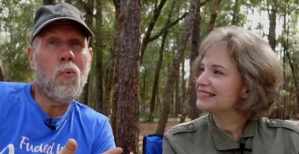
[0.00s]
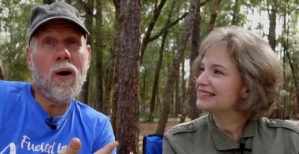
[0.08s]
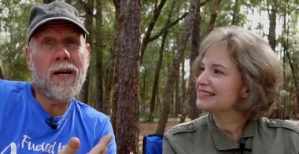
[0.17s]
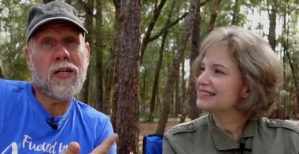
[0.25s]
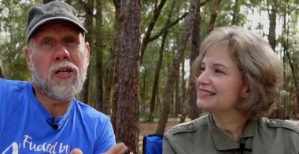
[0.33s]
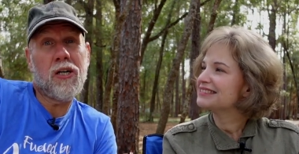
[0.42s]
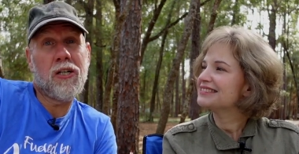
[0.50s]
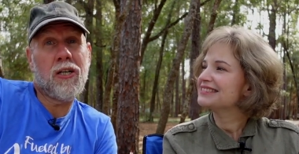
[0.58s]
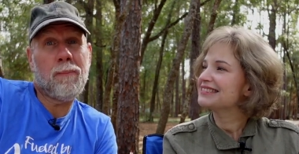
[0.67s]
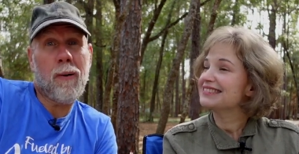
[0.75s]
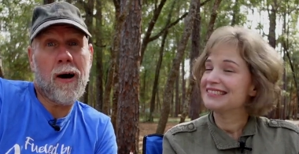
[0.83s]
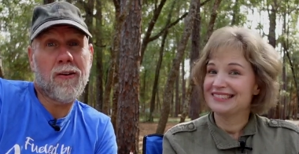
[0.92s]
Speaker 1: what could
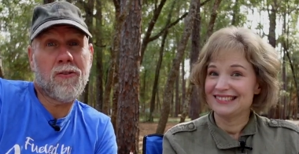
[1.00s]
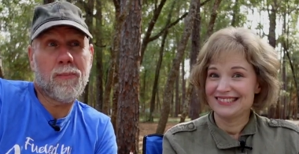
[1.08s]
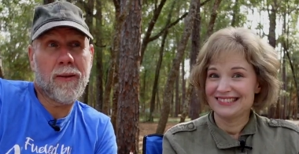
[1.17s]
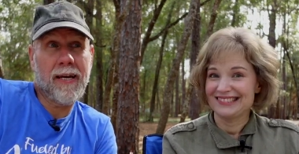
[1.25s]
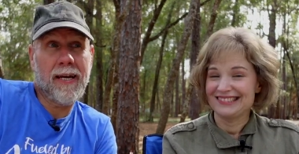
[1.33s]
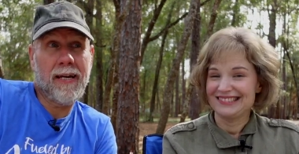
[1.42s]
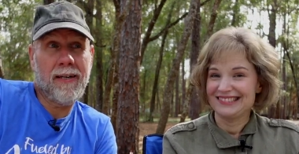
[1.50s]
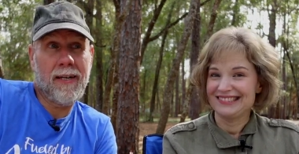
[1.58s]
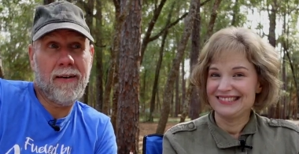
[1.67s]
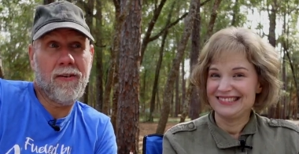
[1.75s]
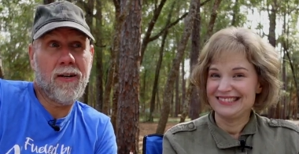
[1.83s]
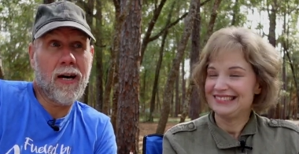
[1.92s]
you possibly eat
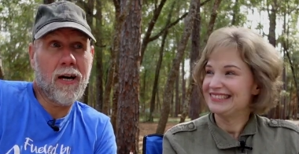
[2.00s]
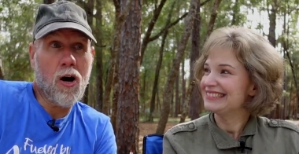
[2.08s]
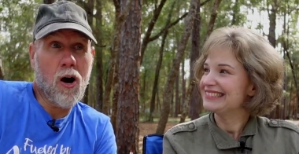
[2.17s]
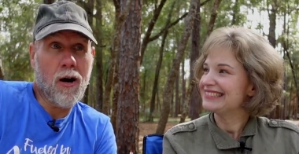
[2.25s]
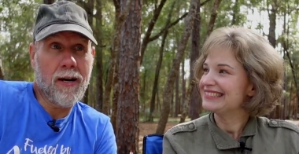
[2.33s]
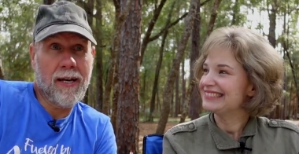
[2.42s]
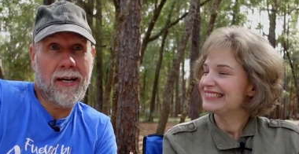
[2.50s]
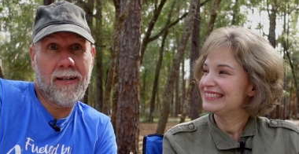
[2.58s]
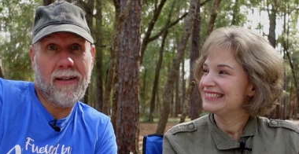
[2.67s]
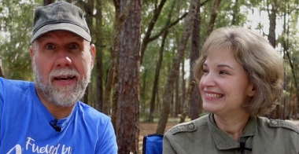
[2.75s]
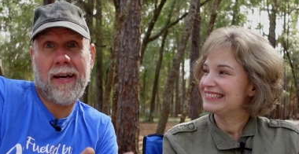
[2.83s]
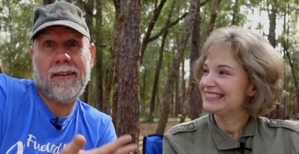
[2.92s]
if you got caught
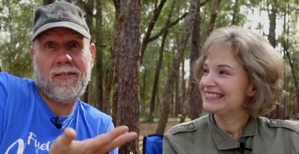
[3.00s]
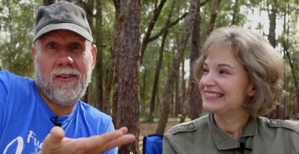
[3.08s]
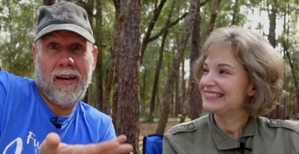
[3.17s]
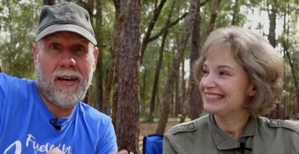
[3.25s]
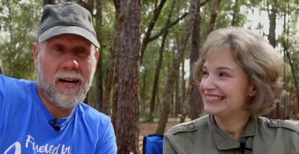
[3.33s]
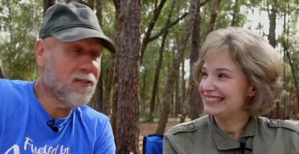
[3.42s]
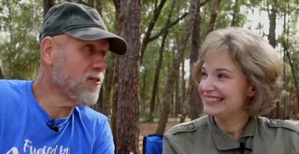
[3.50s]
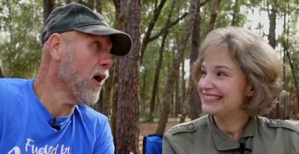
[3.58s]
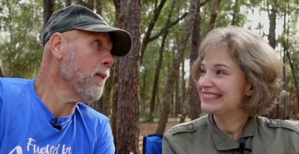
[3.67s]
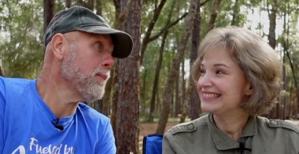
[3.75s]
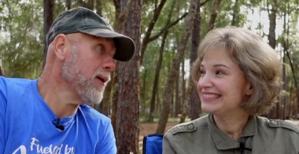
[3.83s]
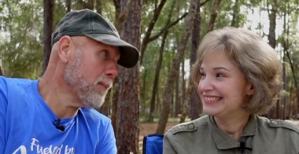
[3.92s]
in like say a
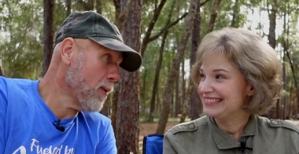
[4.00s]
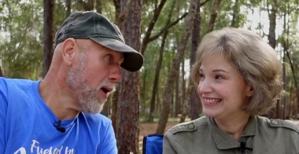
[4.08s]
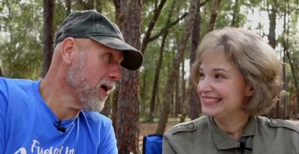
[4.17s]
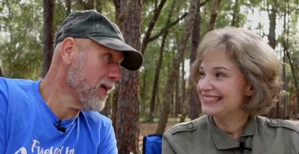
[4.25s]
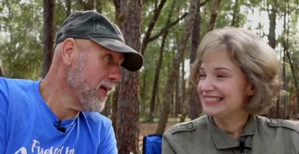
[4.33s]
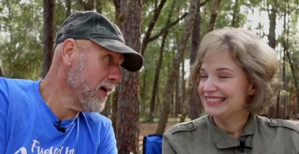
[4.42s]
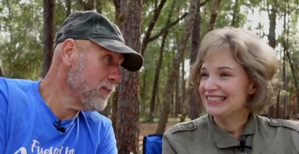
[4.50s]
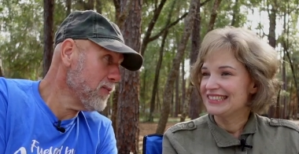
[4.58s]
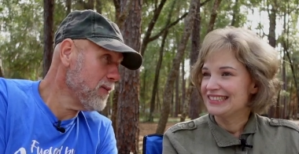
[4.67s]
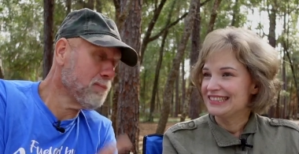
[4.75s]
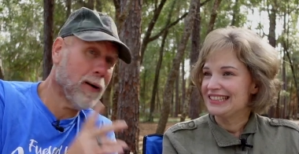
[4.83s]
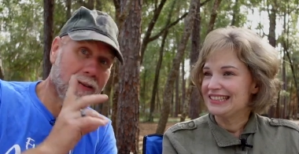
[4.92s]
zombie
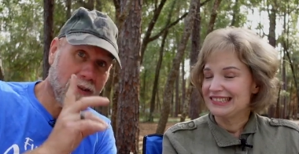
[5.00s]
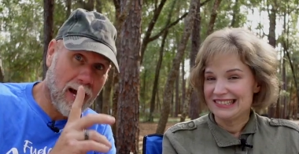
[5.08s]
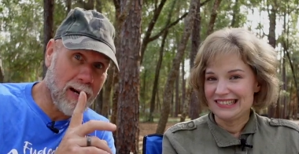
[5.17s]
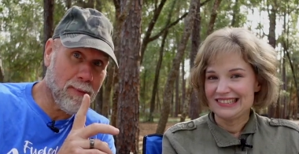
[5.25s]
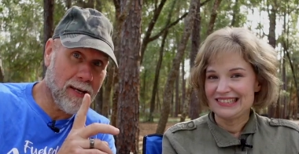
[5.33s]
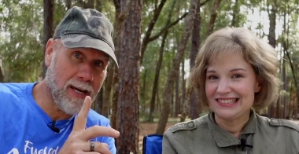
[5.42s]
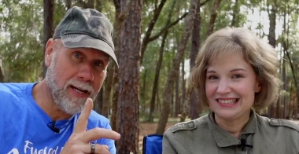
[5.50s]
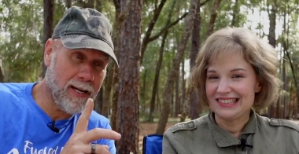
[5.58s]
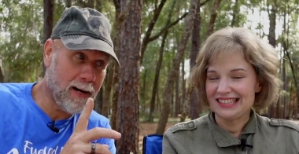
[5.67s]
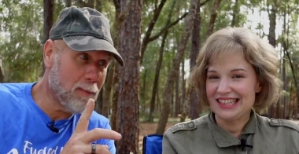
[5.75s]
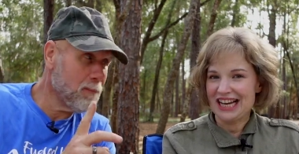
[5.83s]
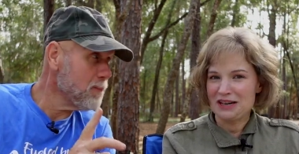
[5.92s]
apocalypse but it's got to be
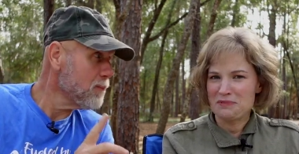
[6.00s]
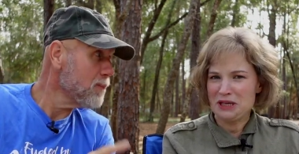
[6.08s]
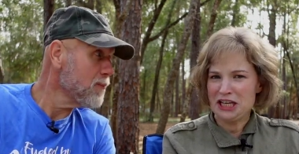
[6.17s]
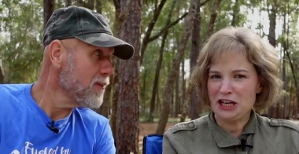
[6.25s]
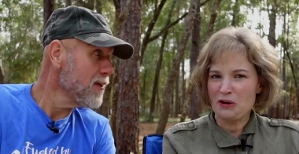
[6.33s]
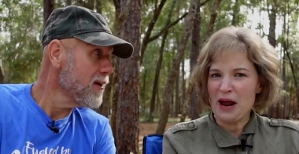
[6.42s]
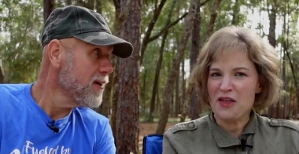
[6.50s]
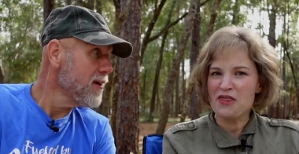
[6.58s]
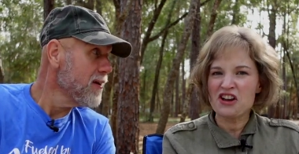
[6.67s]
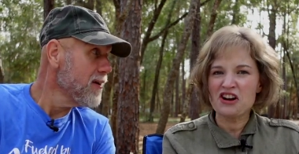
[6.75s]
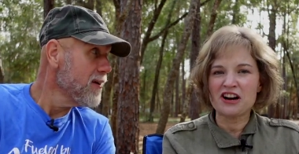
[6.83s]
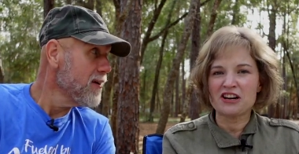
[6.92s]
keto
Speaker 2: got to be keto and
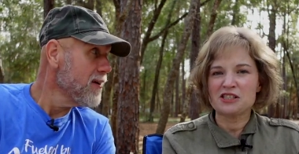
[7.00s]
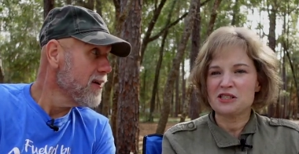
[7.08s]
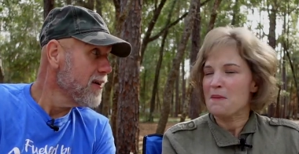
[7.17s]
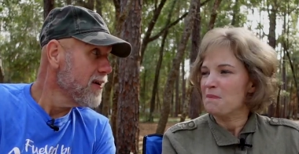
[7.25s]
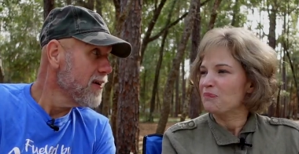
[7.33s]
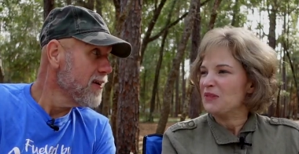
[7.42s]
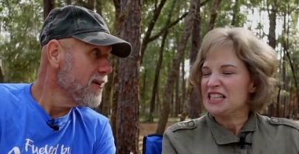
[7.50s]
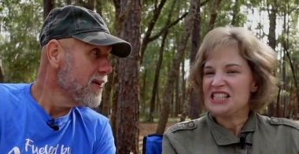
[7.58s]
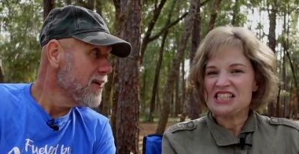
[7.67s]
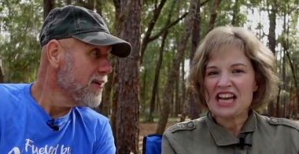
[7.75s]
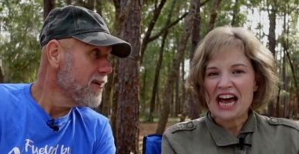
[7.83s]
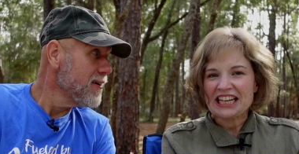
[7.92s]
there is
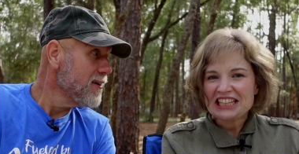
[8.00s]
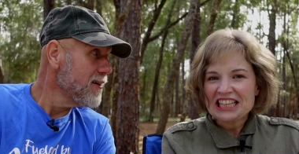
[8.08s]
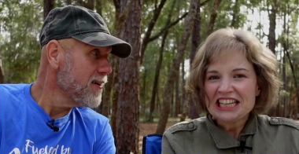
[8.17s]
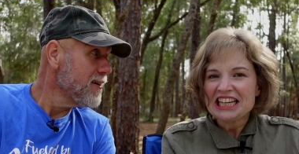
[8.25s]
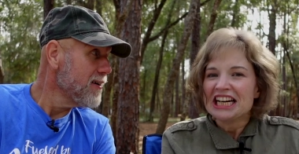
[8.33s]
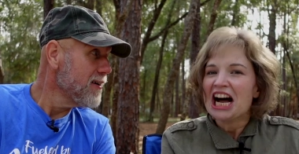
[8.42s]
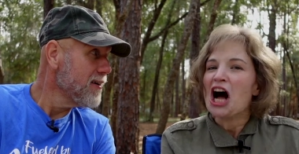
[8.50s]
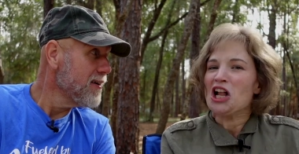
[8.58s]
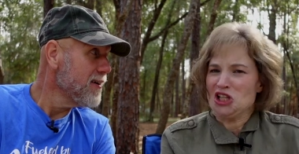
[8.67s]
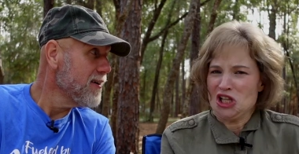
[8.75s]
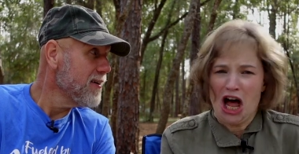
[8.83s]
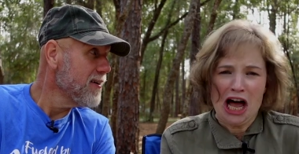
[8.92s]
sadly a
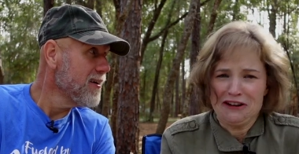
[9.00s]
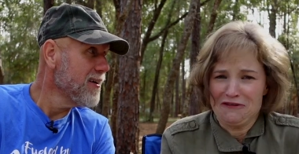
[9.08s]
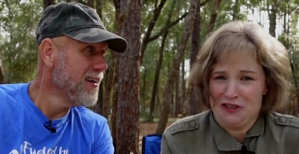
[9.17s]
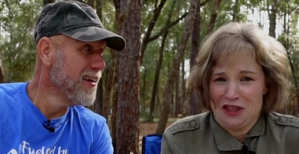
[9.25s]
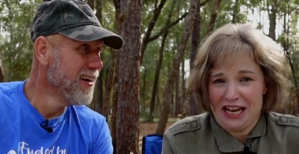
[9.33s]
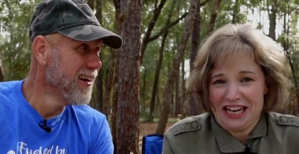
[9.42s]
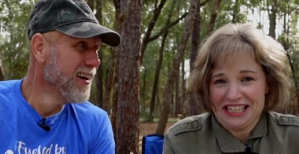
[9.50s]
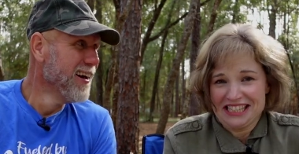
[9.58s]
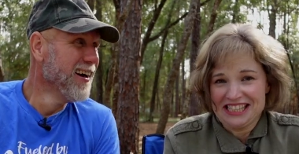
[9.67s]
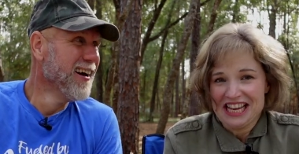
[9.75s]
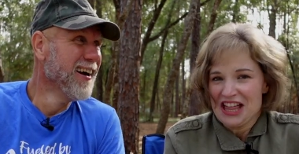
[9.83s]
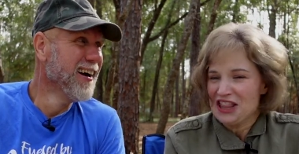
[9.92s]
lot of
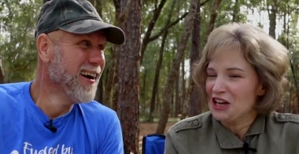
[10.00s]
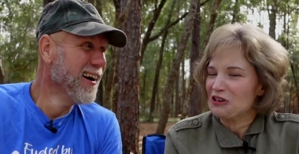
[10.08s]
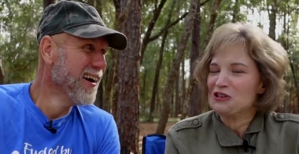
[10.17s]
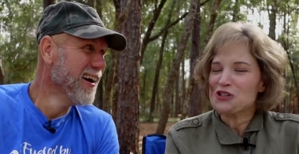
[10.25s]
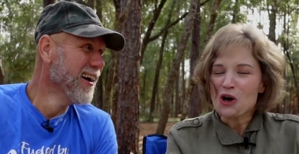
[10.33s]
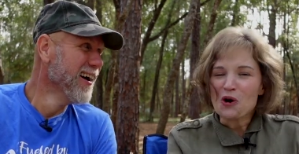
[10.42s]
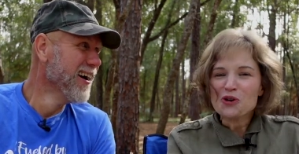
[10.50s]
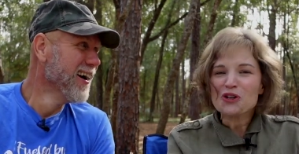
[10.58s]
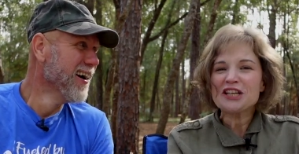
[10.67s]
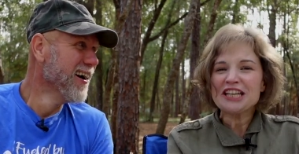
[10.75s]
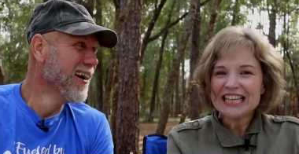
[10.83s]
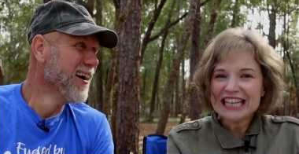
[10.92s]
things that are
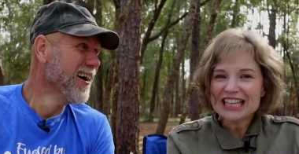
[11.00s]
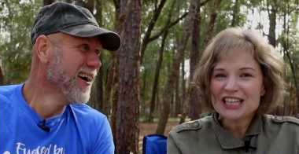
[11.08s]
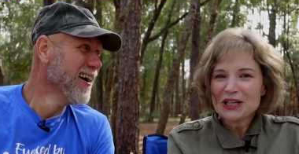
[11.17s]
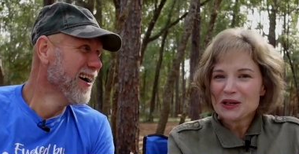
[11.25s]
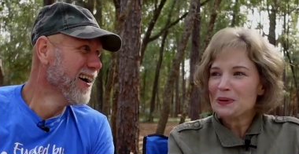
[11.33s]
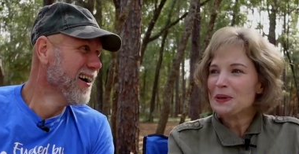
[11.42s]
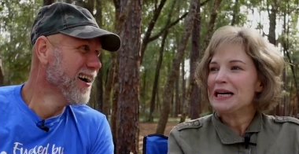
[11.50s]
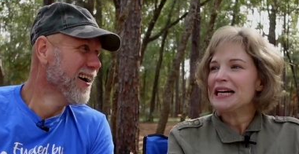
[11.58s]
totally keto